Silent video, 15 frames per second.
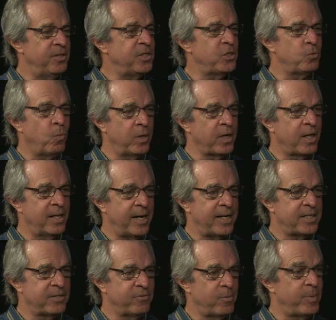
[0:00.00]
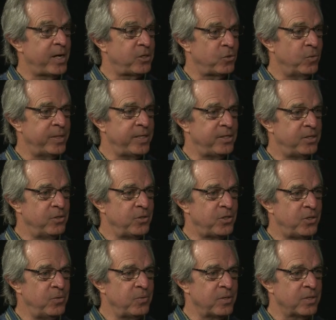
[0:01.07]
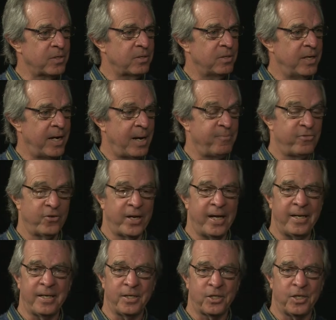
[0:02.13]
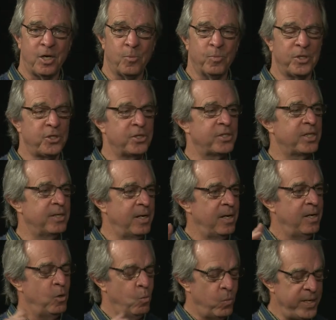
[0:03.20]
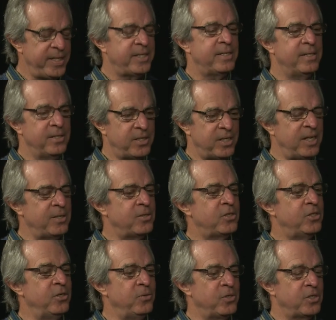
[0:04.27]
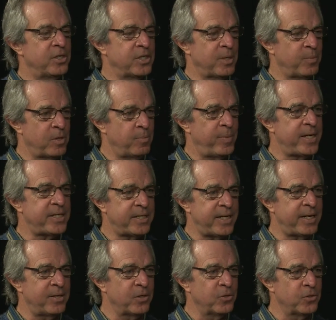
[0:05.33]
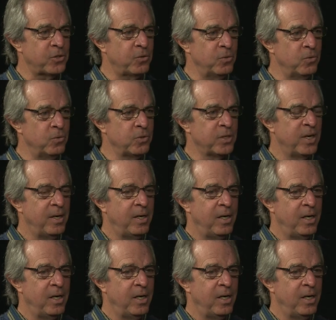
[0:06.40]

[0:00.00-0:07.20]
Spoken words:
This is one class of about 22 students, and I'm forgetting some, but just we send students to some of the best technical schools.